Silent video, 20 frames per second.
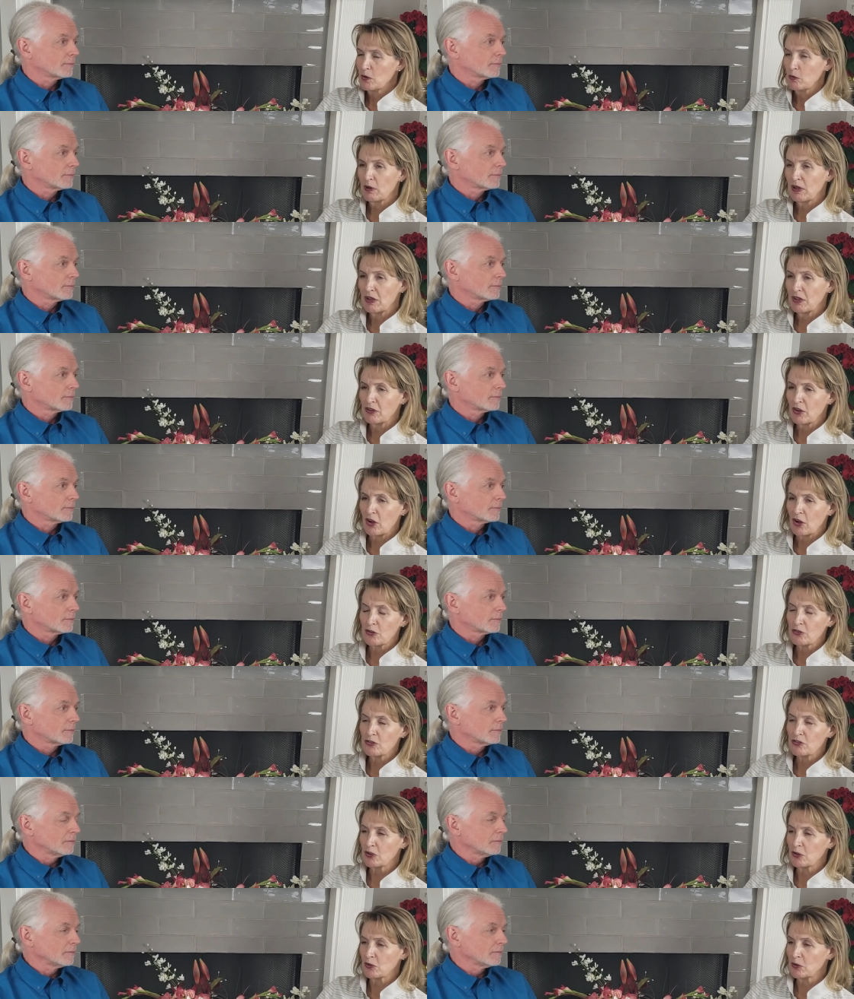Speaker 1: Well, and
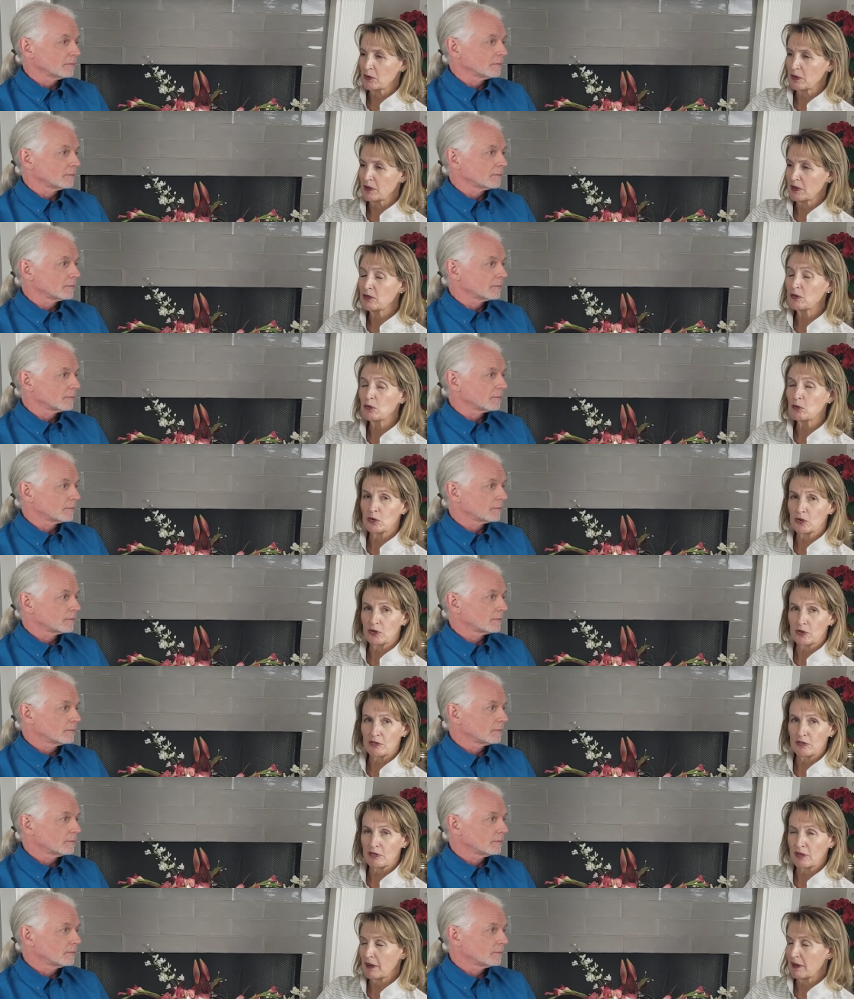also in the Word
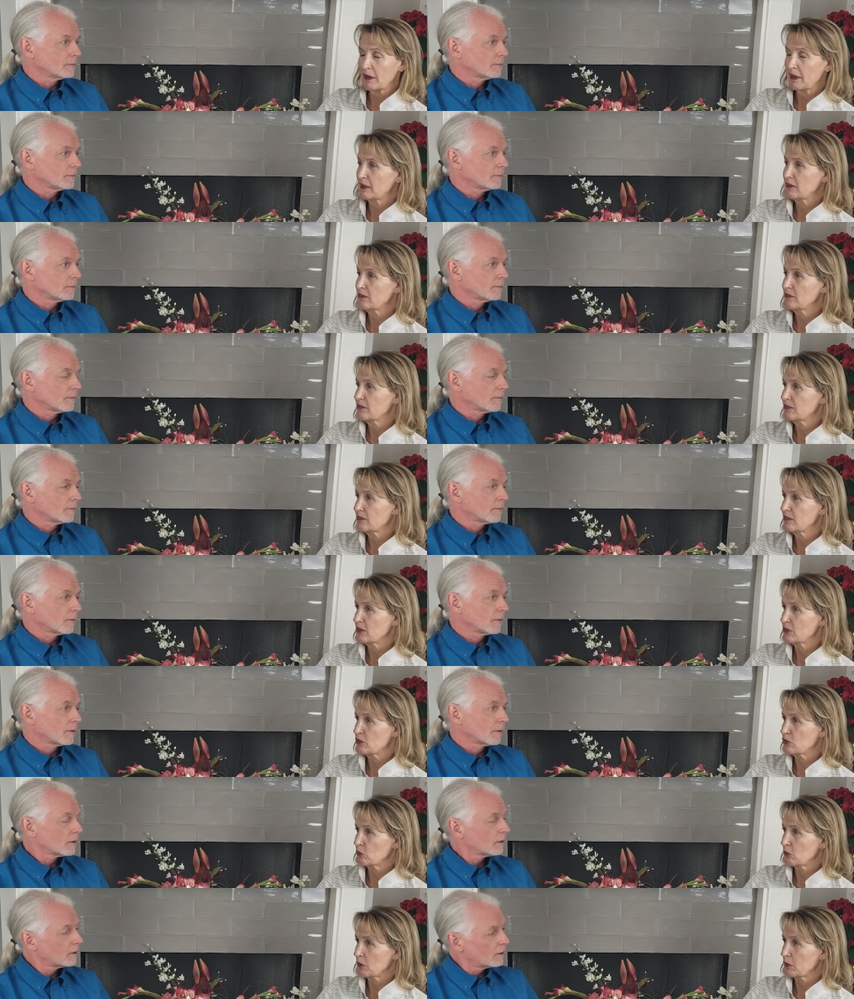of God, in
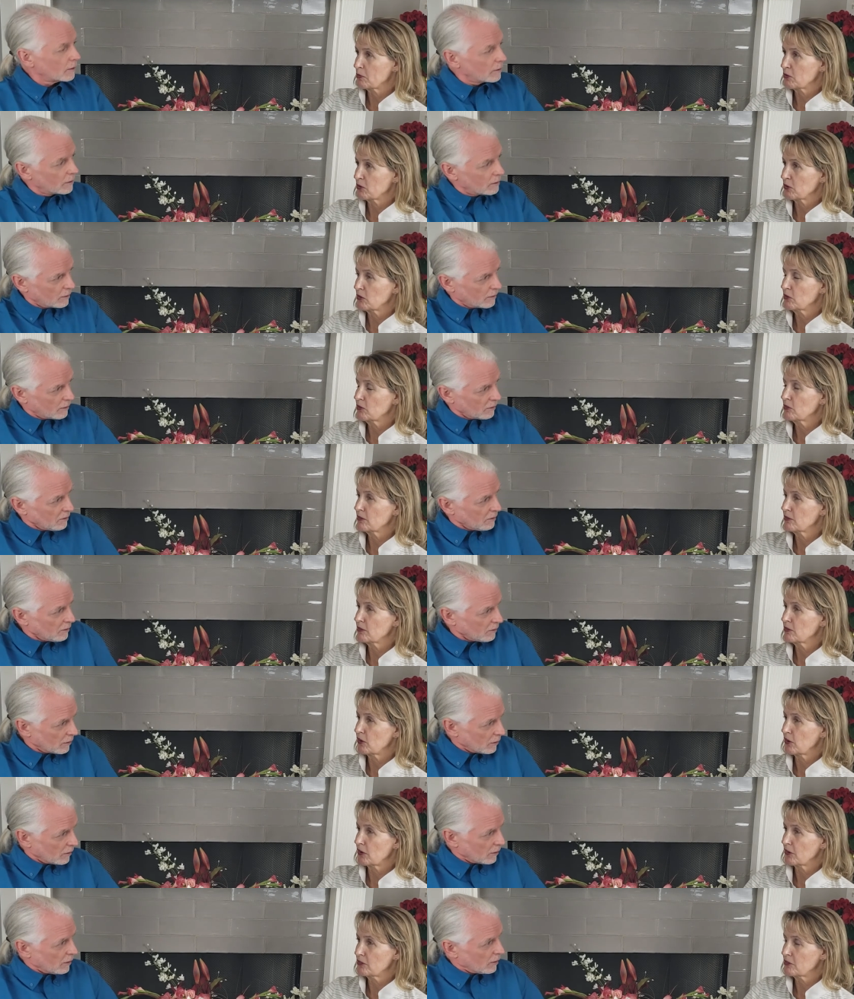Scripture,
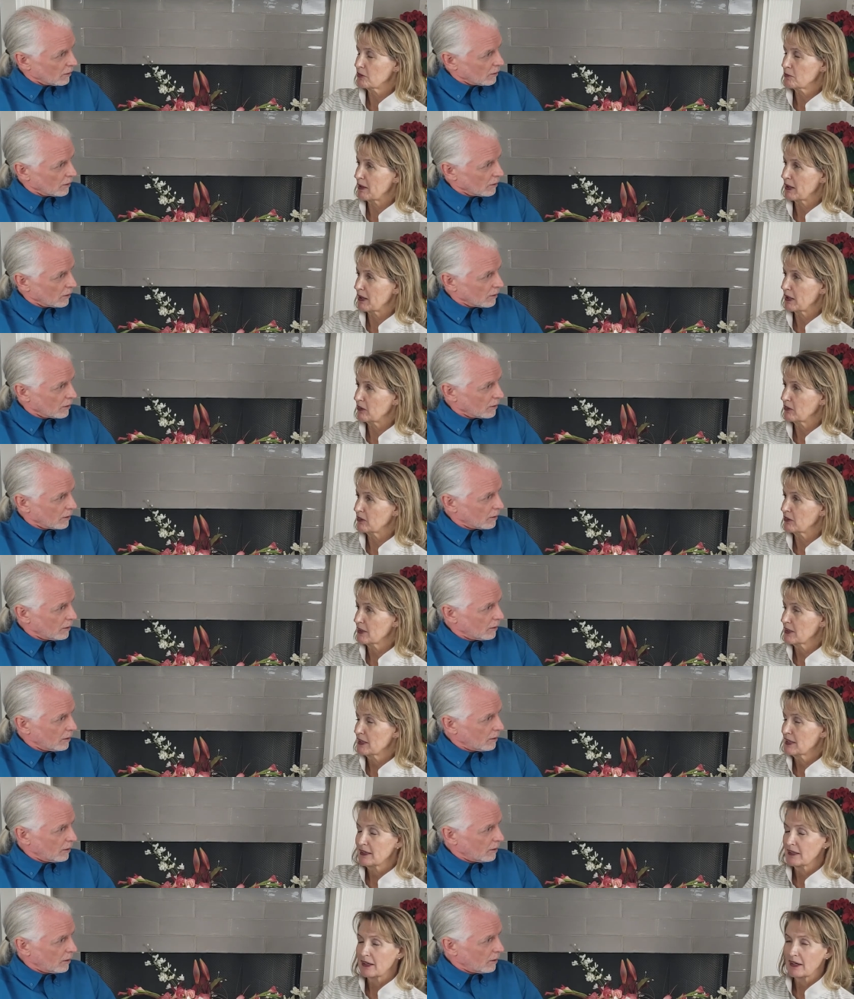talks about
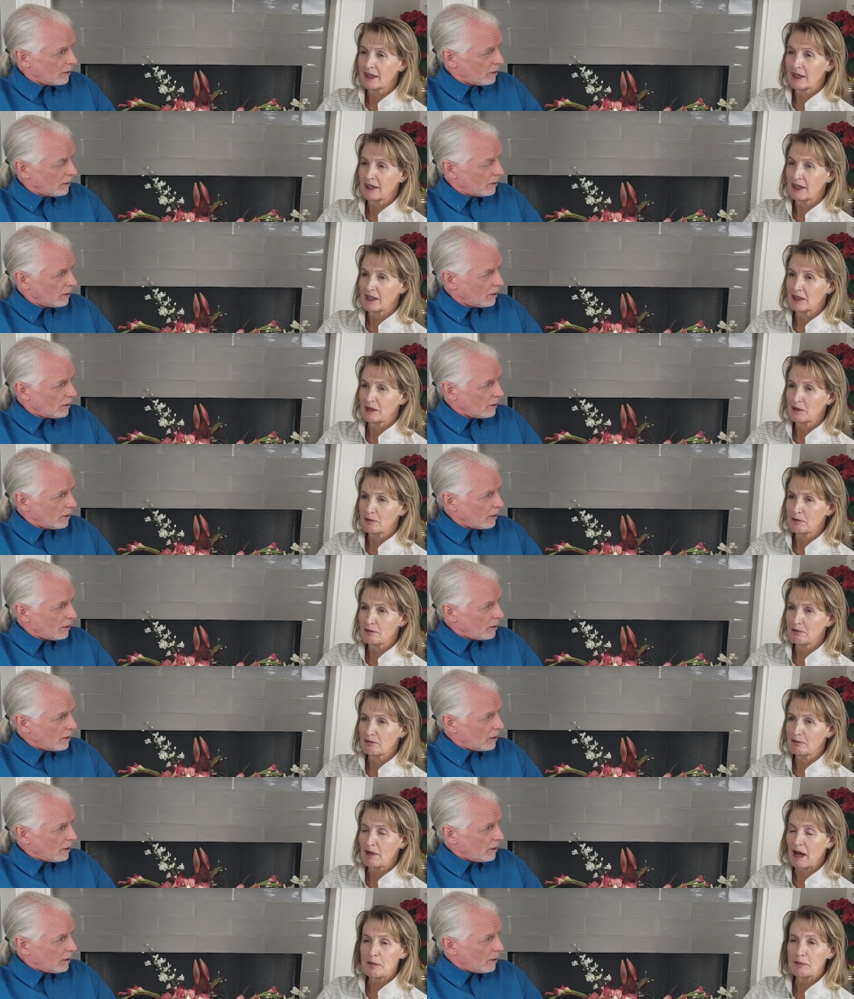um,
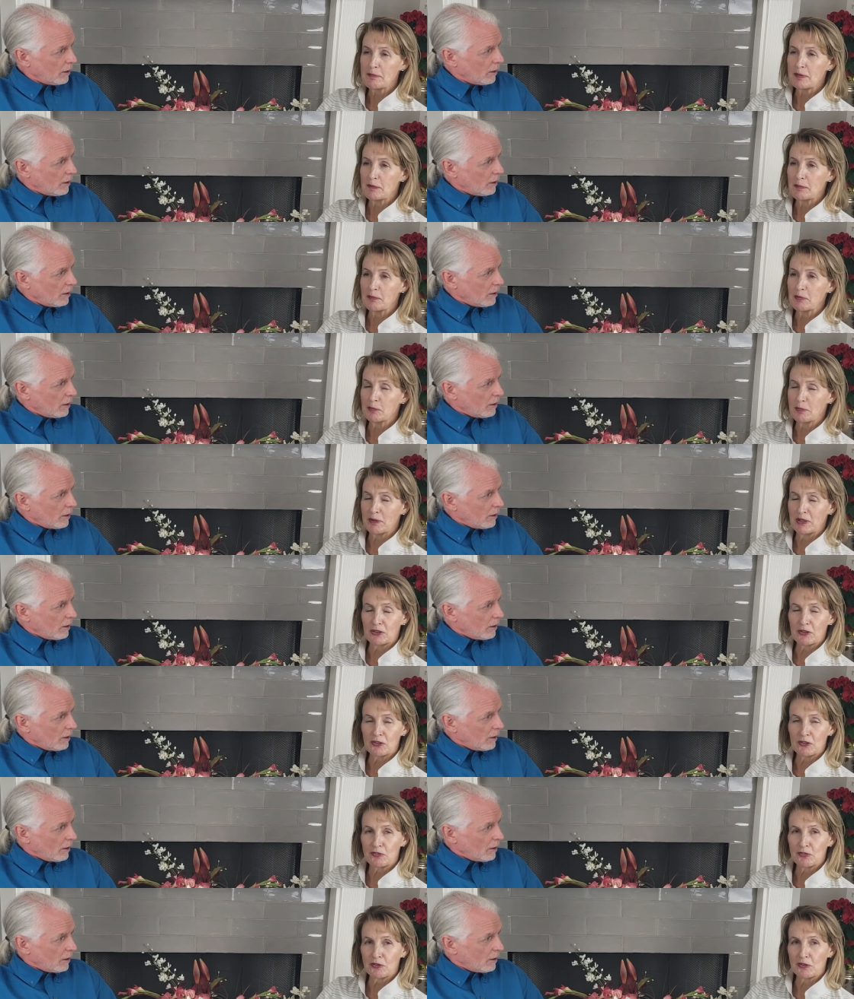my people
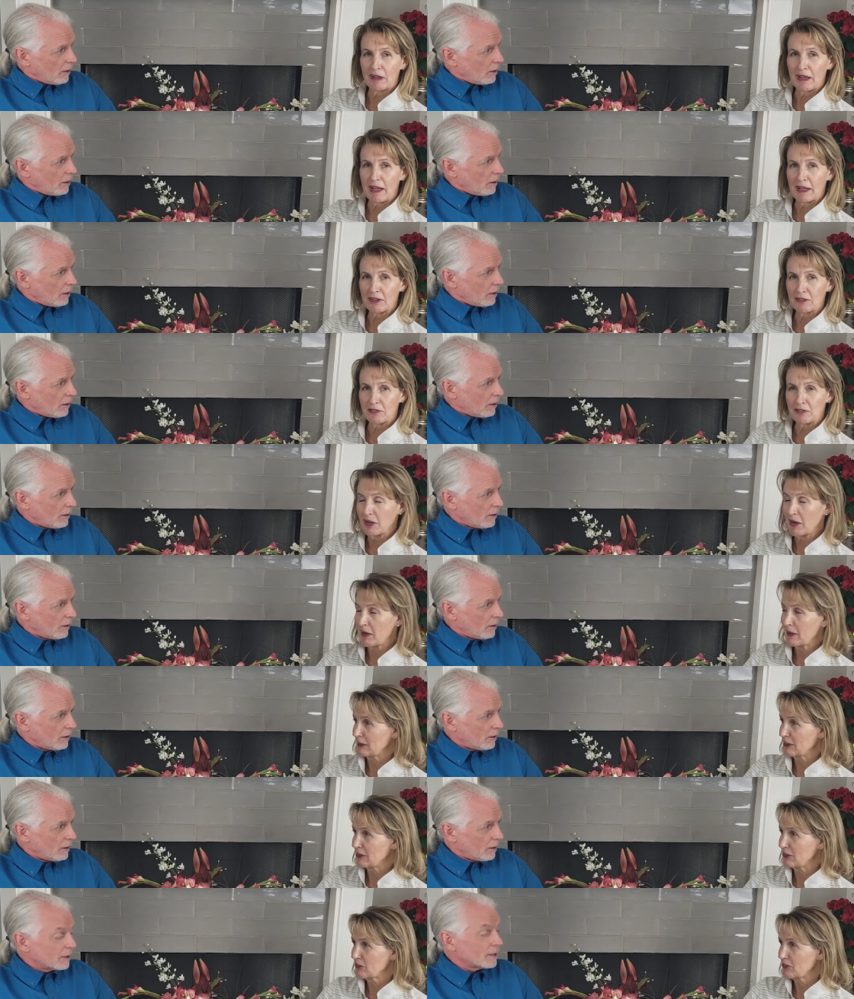perish for lack of
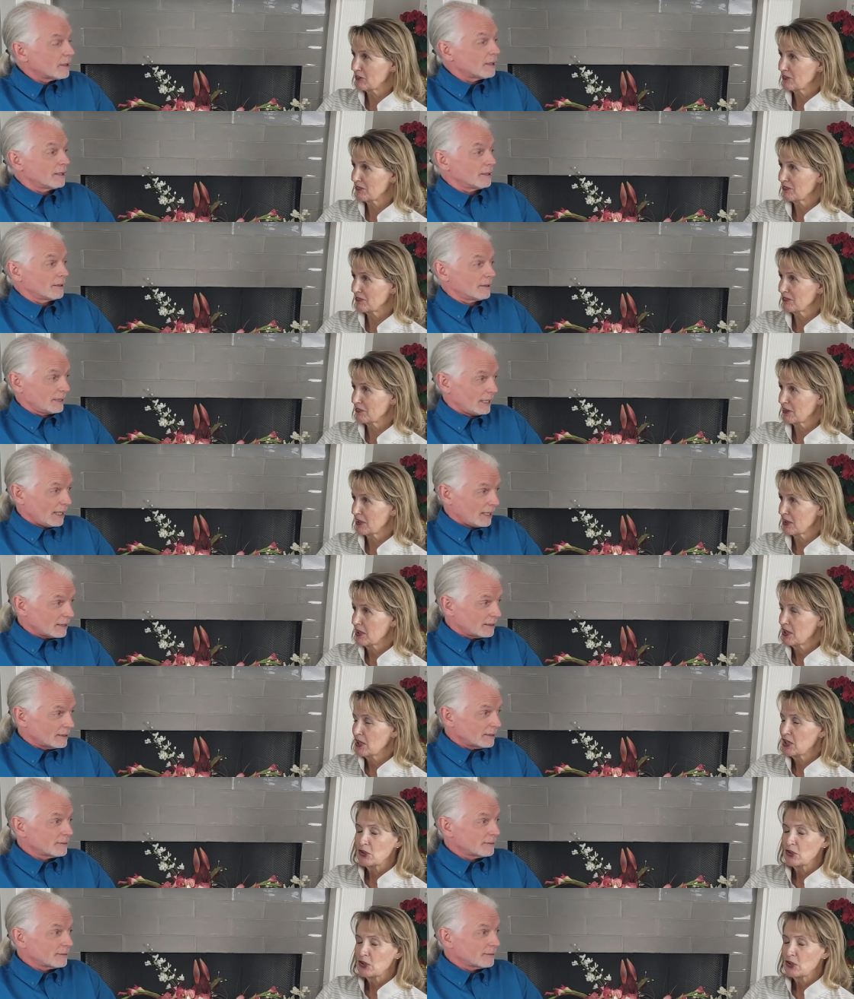knowledge. Exactly.